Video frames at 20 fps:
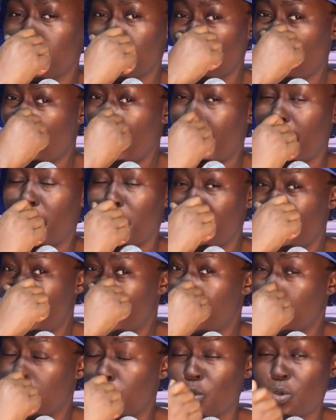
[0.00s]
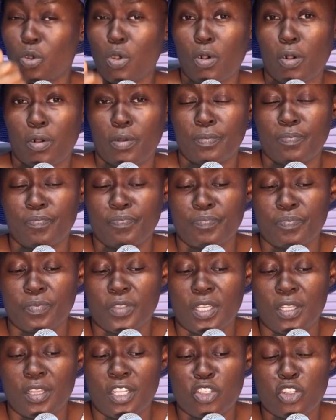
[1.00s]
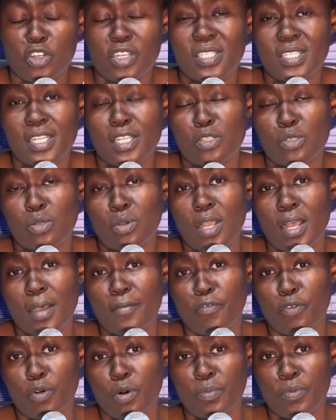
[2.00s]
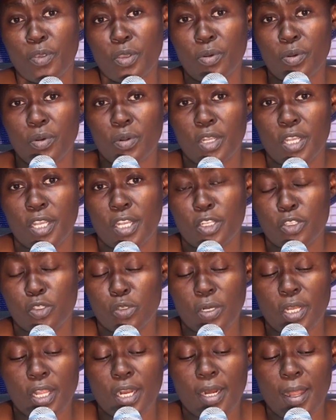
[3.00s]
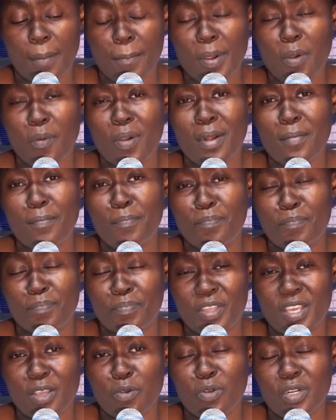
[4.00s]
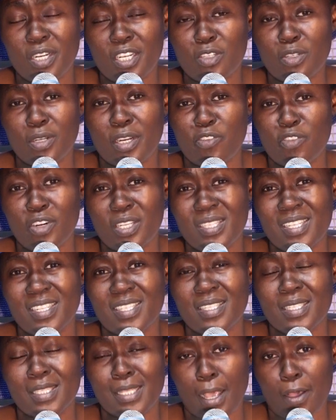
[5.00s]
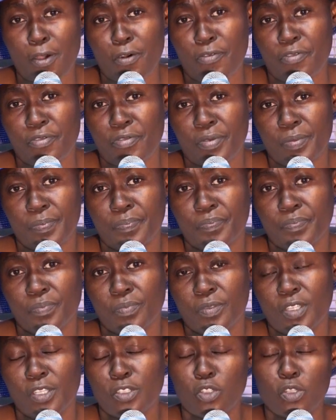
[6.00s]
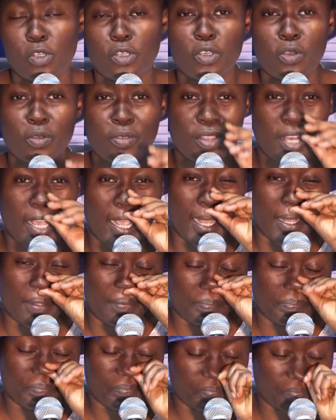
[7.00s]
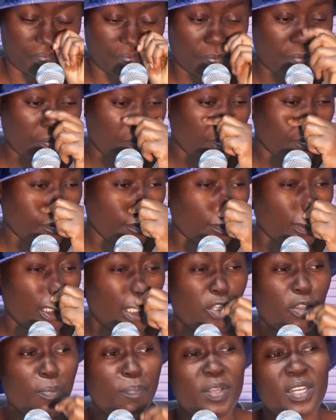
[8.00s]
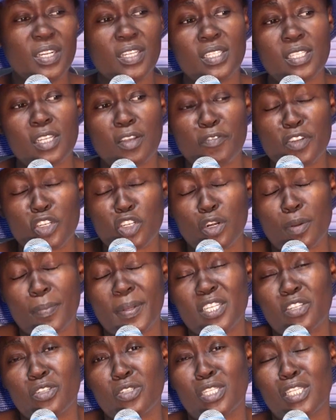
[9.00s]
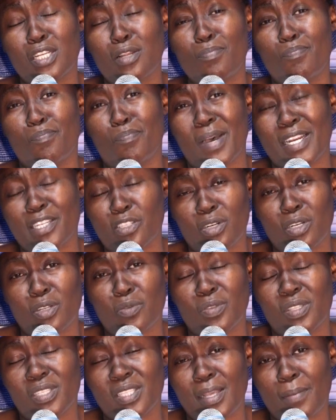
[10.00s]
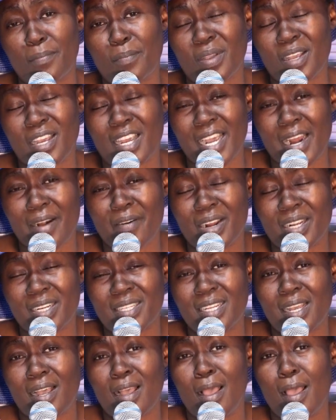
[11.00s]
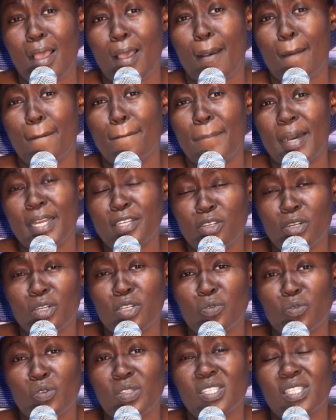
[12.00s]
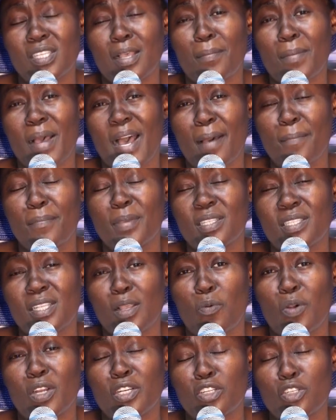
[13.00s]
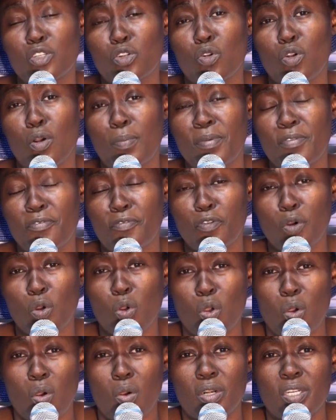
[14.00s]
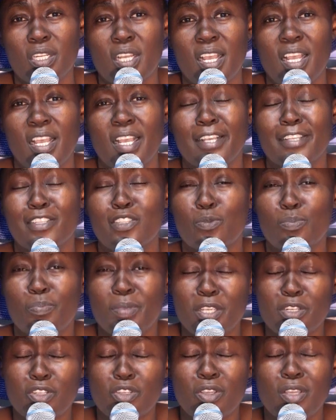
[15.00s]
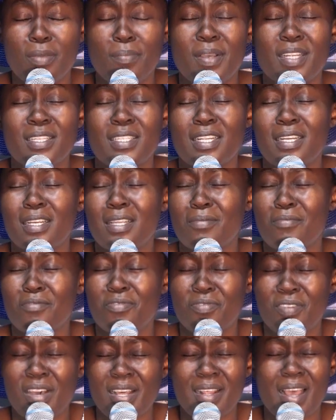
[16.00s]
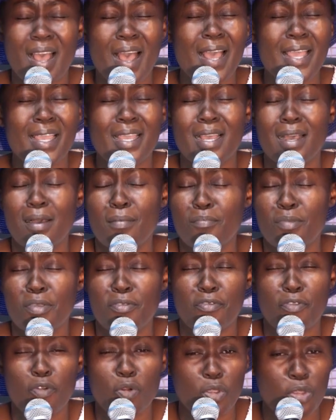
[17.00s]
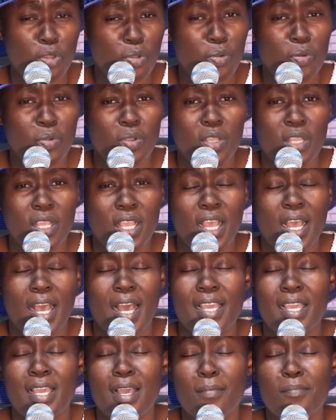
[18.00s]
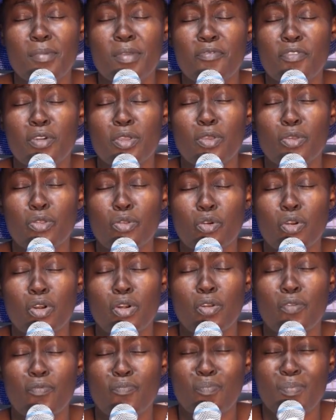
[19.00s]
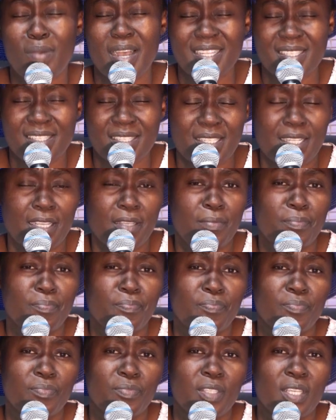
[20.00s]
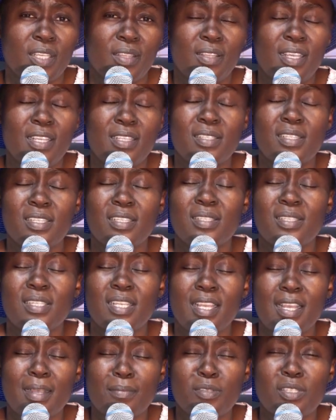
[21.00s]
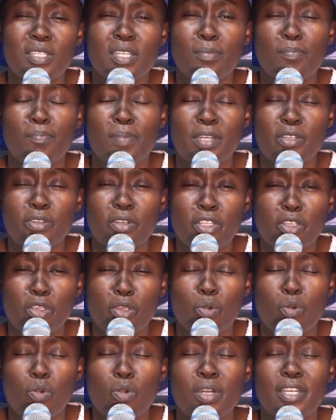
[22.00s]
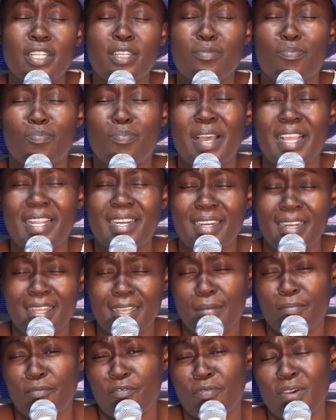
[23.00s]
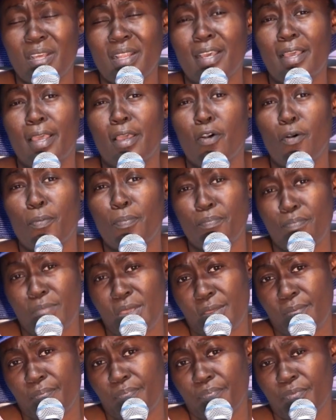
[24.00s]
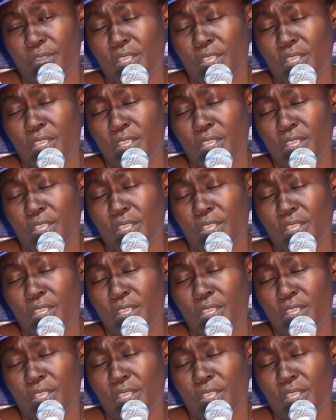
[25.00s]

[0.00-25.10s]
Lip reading: where you need to go. The choice has to come from you. So the number one thing we need to address is self. So you're there, you've been in salvation, but you're still battling with some character, battling with some habits. I want you to go before God. Speak to him and tell him, Father, I come before you. I come before your throne of mercy. There is this thing I'm still battling. You call it by name. Father, help me.